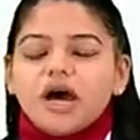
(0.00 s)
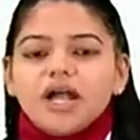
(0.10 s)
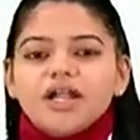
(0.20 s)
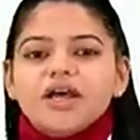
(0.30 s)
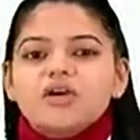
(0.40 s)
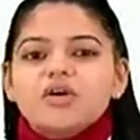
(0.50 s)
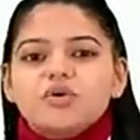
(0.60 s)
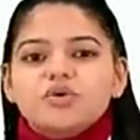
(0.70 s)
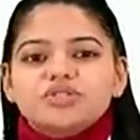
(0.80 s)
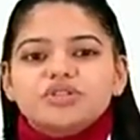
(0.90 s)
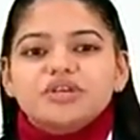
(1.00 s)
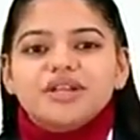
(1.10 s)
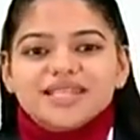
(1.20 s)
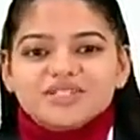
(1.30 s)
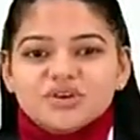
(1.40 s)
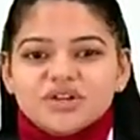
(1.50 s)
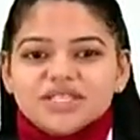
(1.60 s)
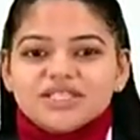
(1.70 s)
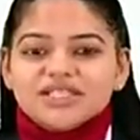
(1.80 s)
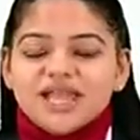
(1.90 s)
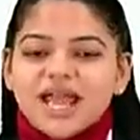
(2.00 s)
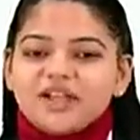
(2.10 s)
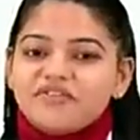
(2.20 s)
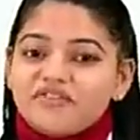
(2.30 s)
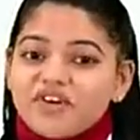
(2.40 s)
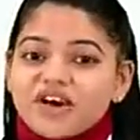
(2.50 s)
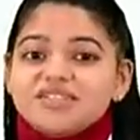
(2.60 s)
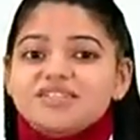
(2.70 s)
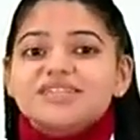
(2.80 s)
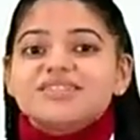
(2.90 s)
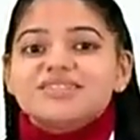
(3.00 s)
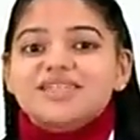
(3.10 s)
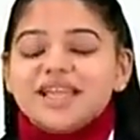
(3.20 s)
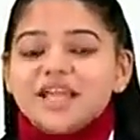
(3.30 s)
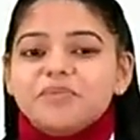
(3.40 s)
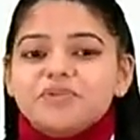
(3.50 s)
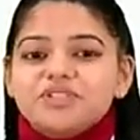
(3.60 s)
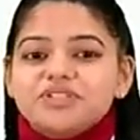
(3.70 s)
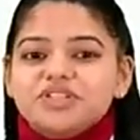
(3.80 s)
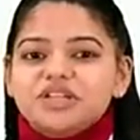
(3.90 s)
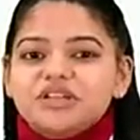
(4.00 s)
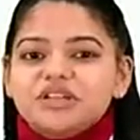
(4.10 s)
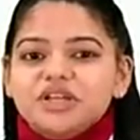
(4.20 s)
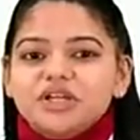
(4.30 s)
undergoes resonance at first and second position